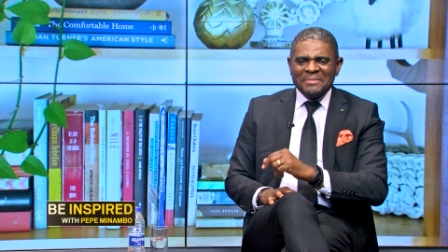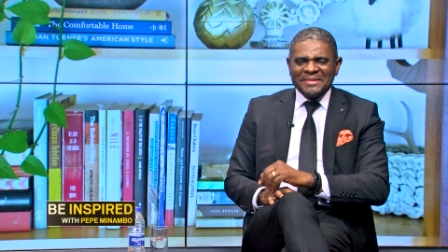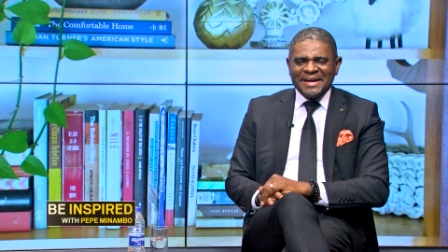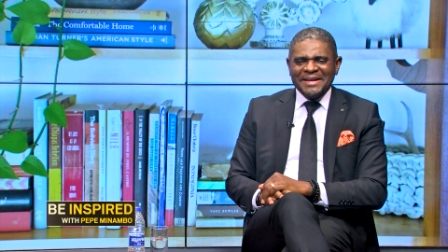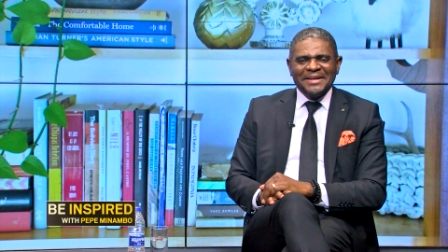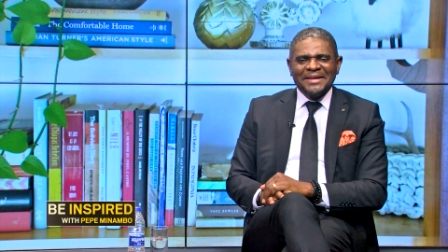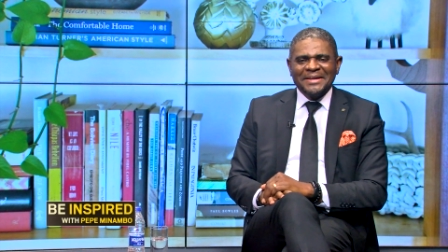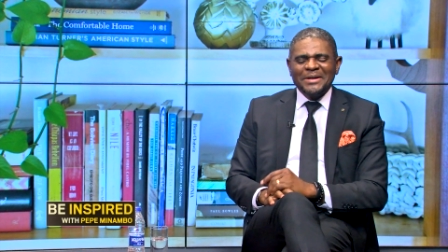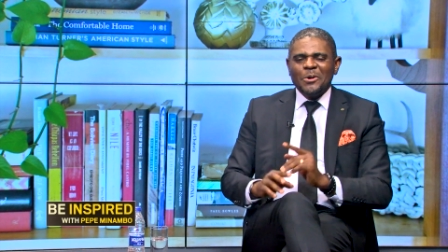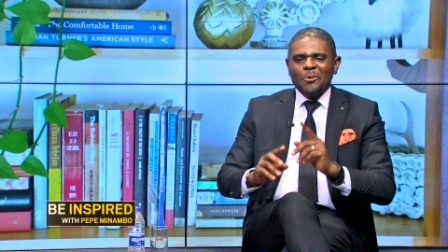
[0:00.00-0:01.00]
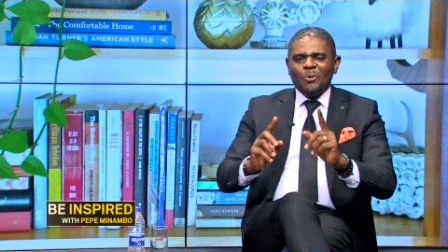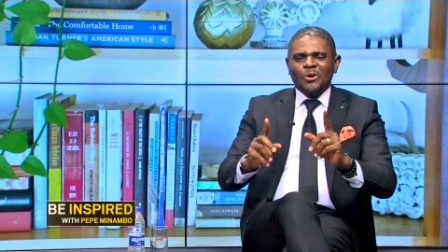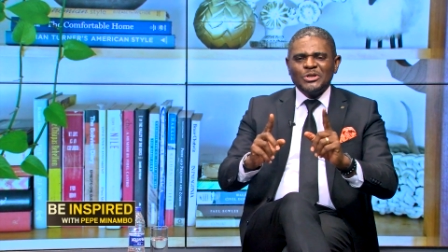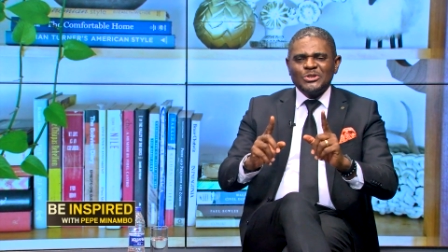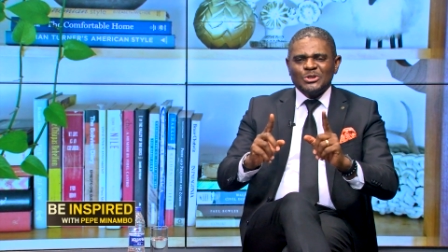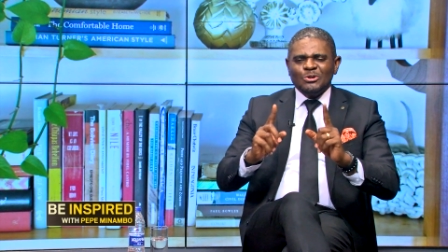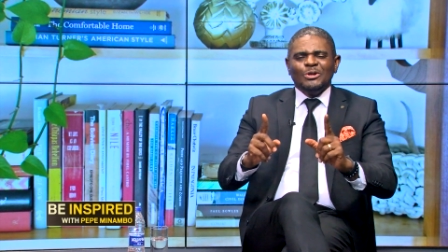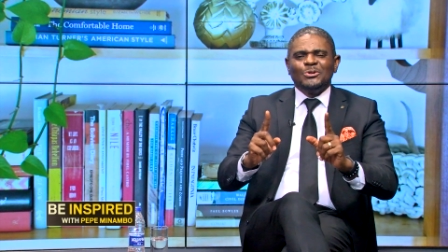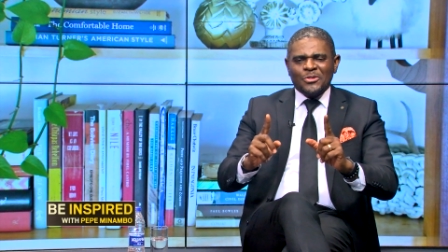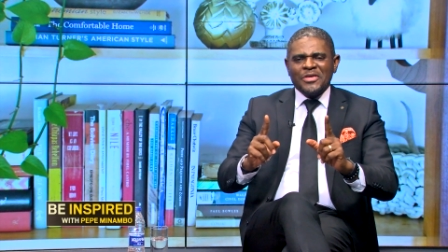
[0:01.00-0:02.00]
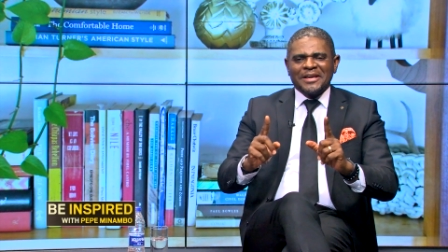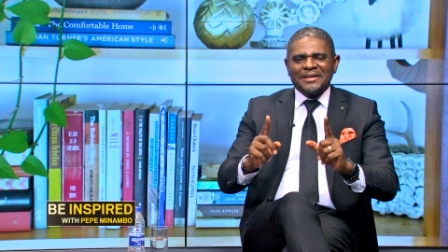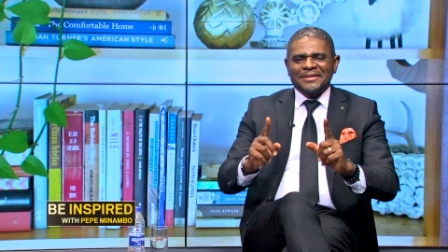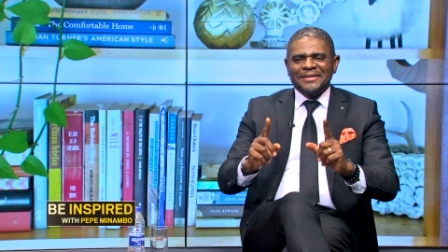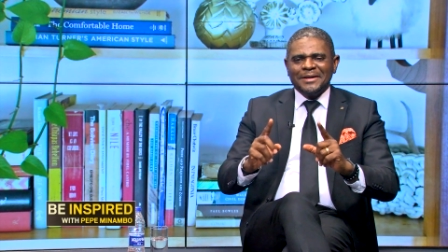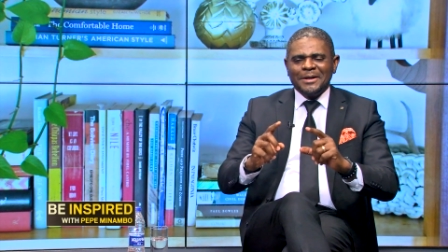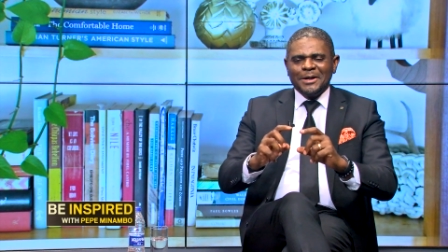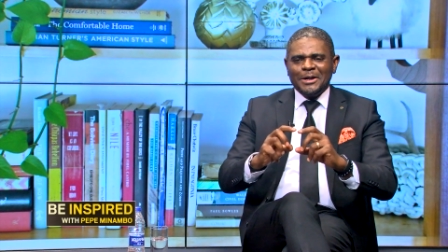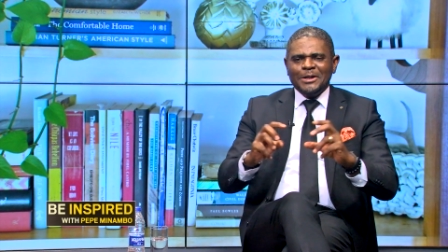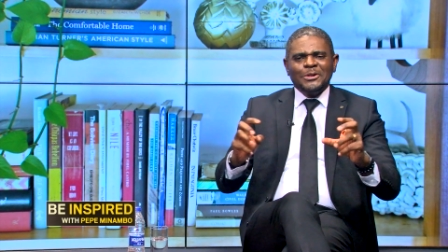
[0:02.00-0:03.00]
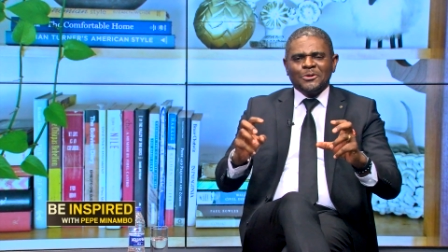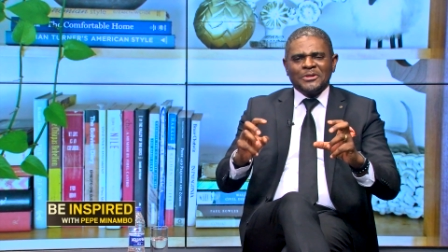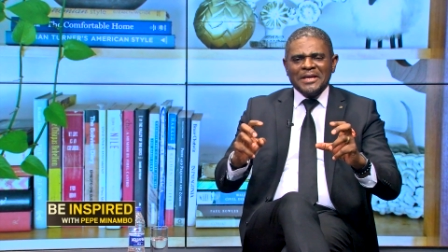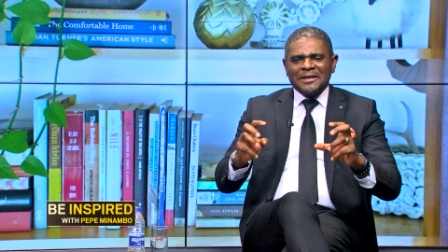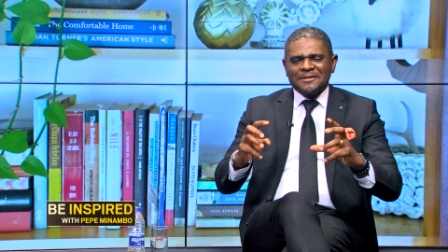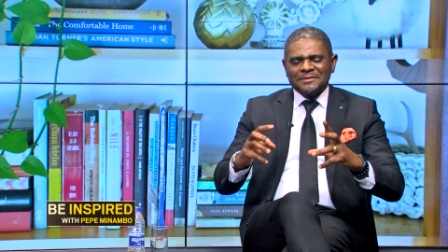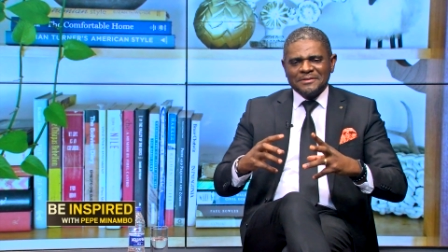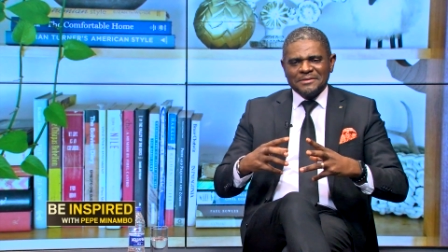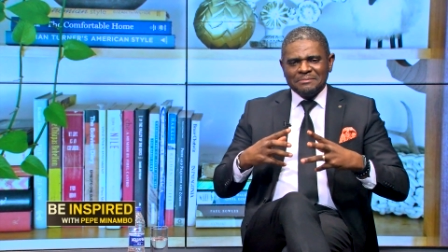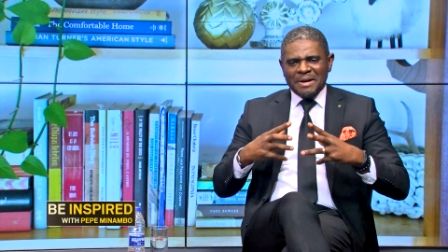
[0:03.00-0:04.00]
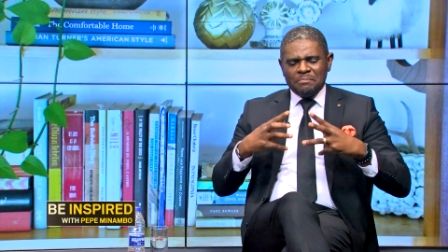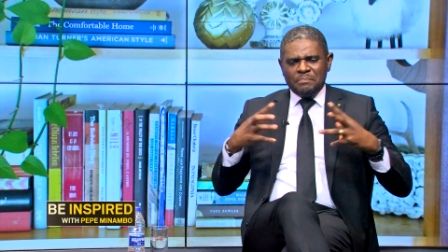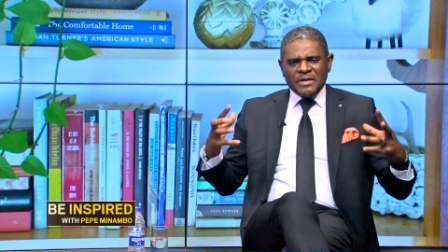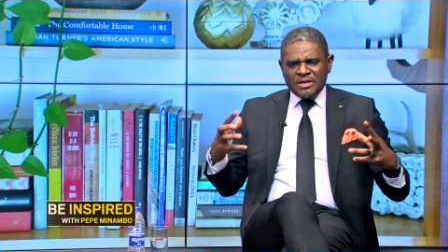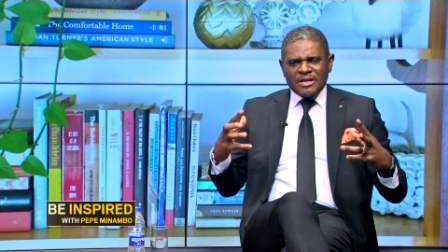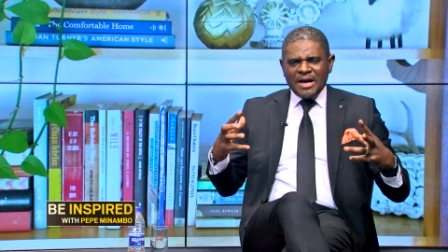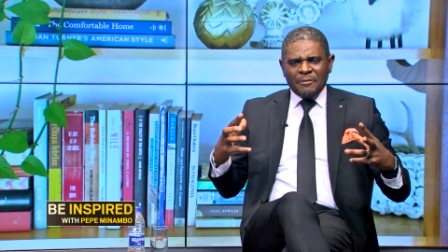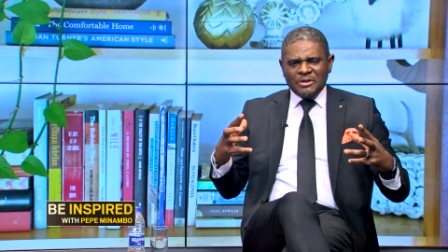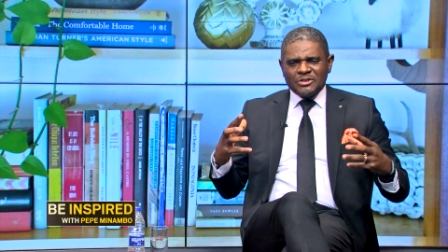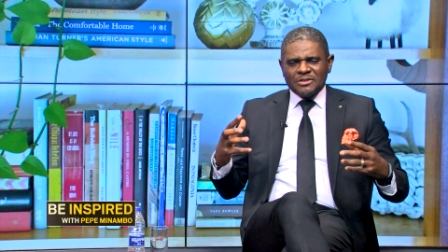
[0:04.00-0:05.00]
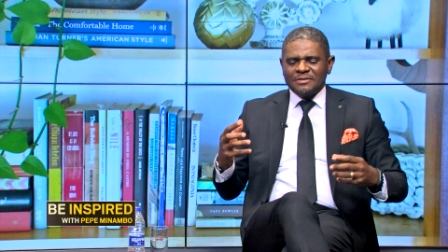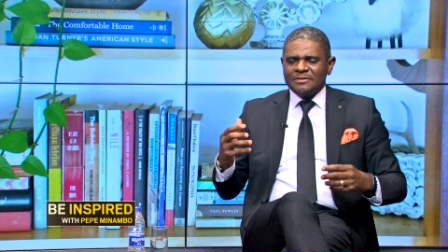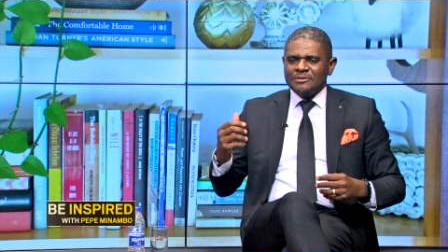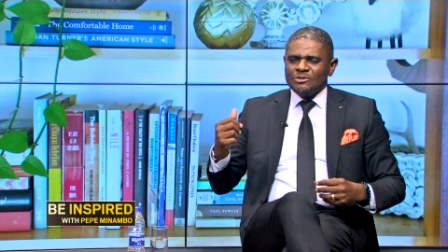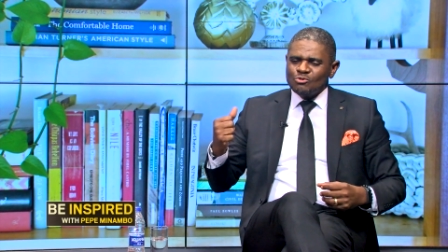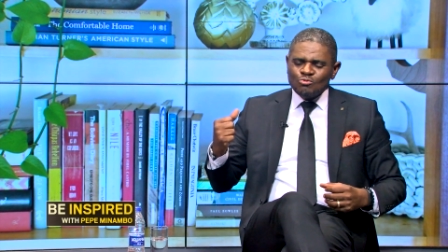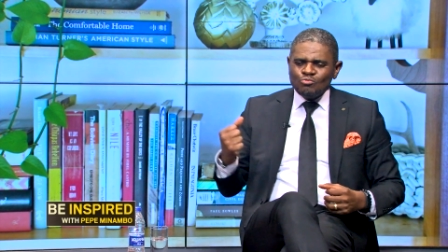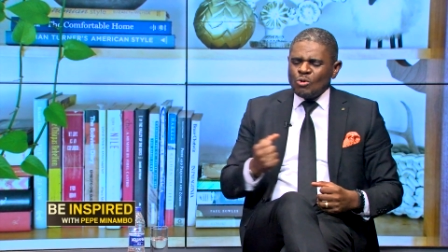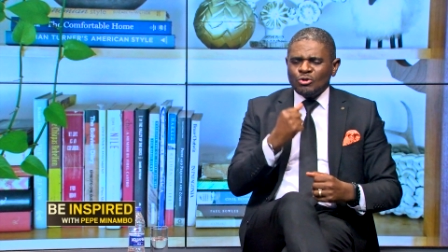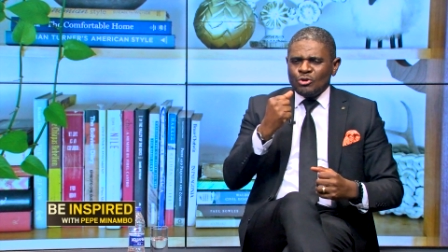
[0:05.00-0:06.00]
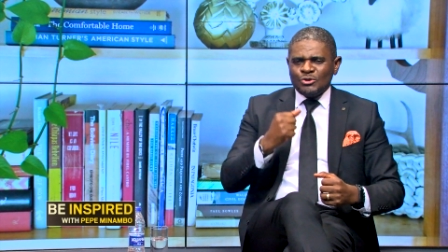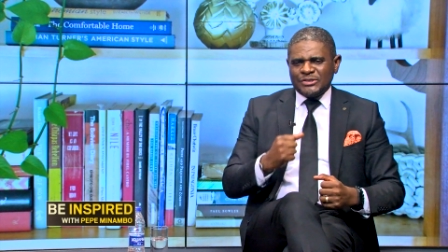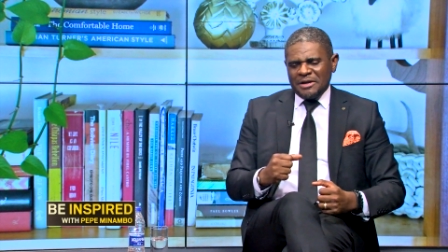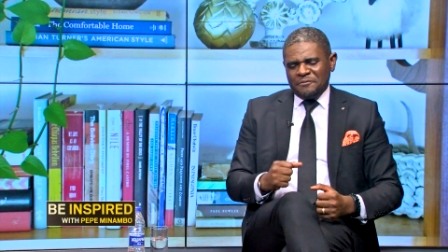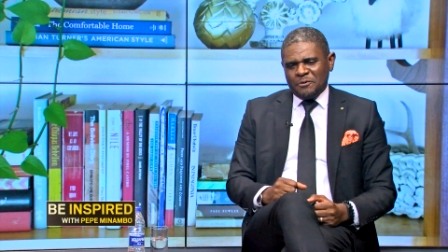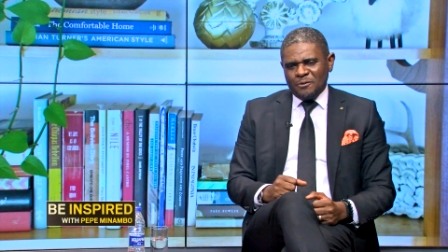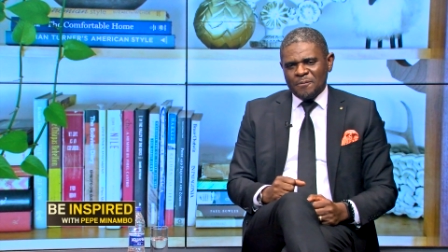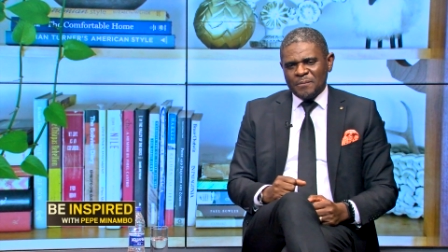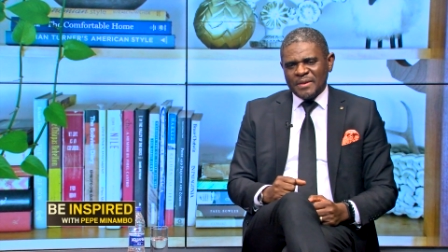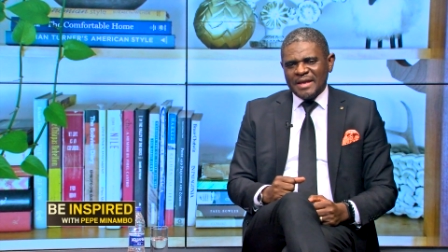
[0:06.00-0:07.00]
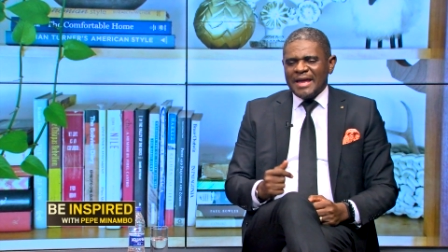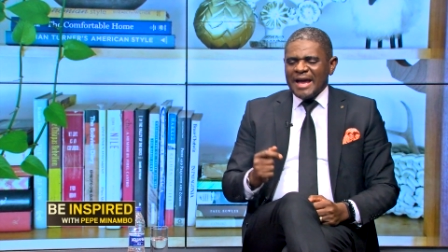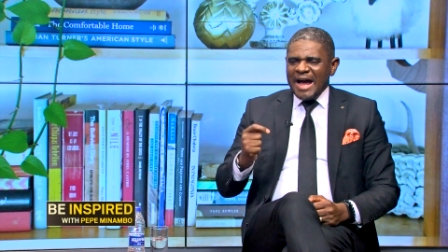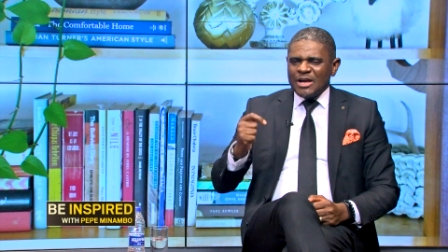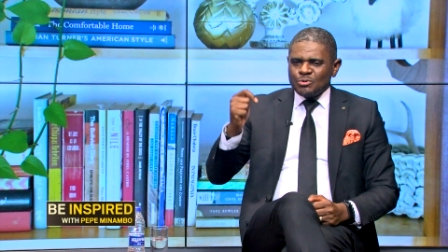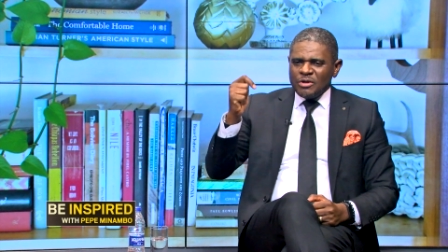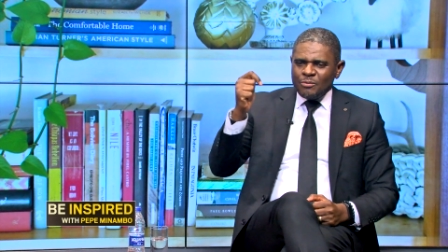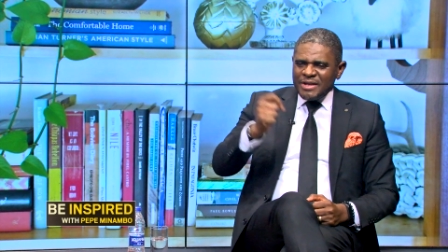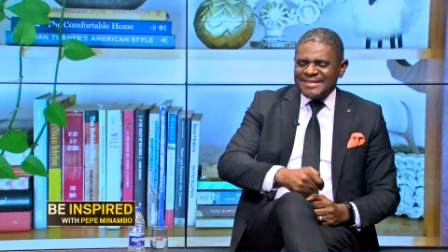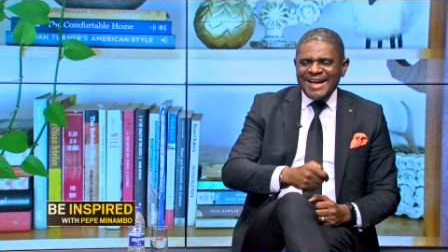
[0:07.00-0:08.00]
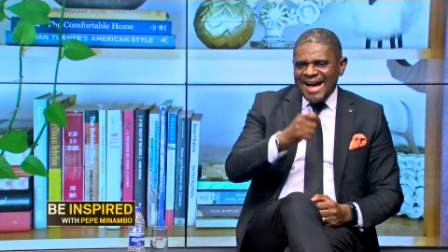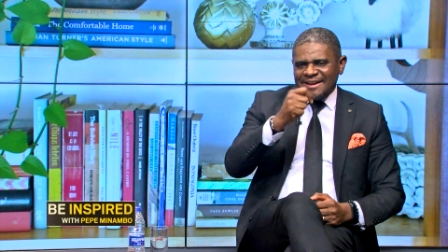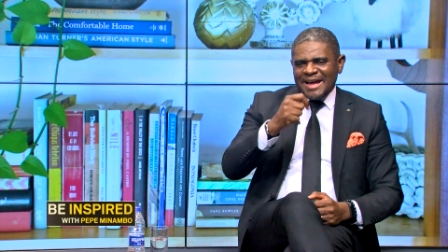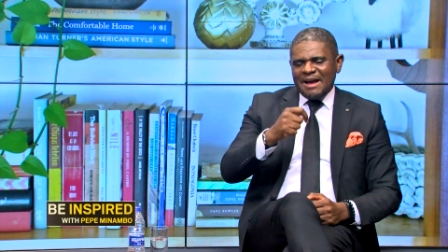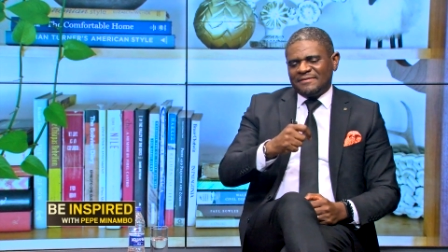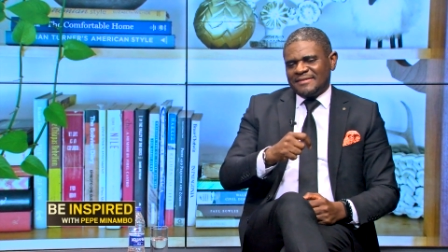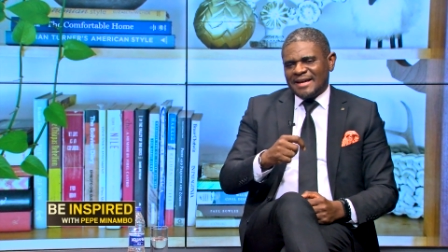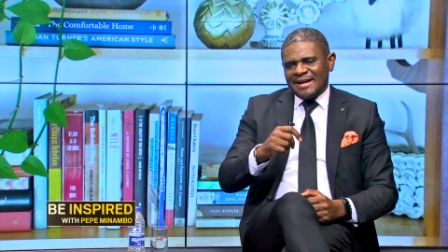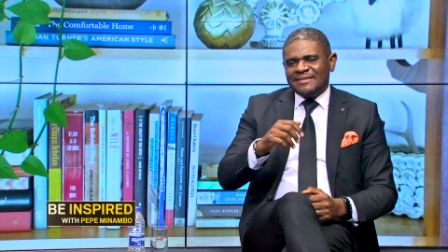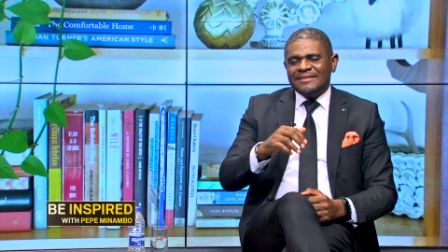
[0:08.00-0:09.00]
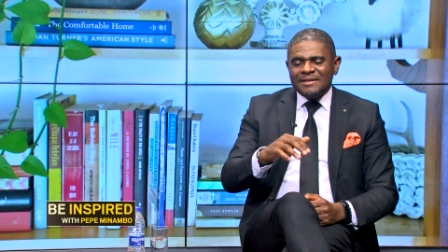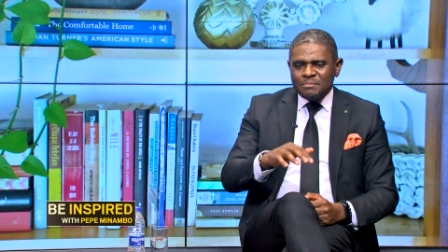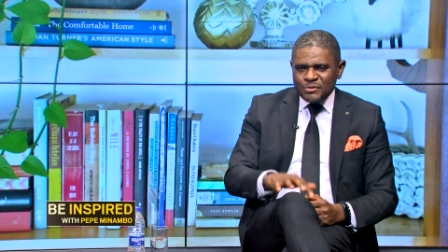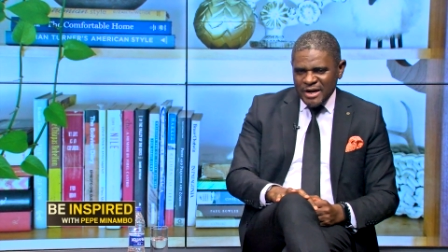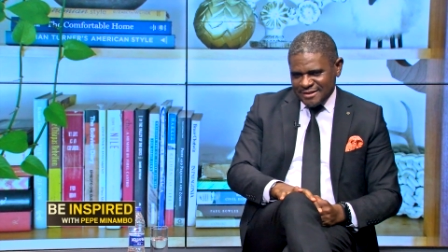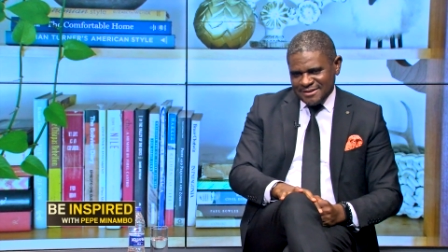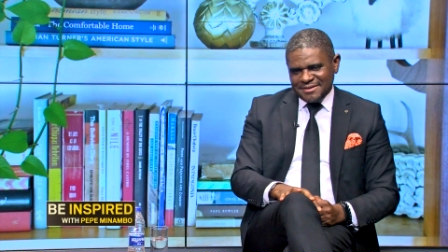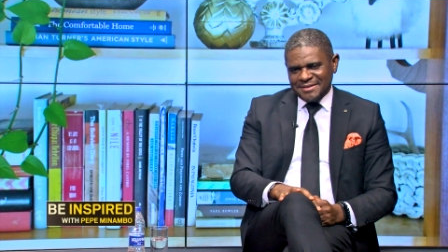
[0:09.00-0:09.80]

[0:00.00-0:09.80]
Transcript: Maathai, what is your little thing? Little thing, but big courage. What do you stand for? As we return after the break,